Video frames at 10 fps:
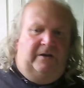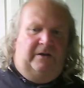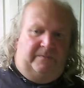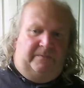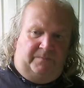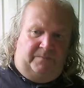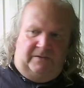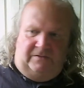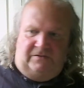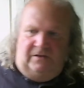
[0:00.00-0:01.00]
Um,
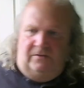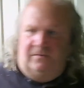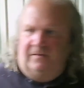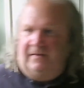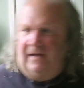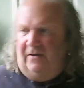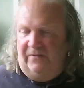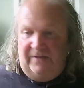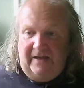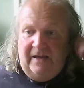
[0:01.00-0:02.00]
so
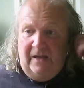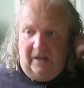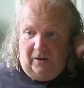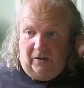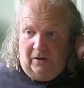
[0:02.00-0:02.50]
get on there.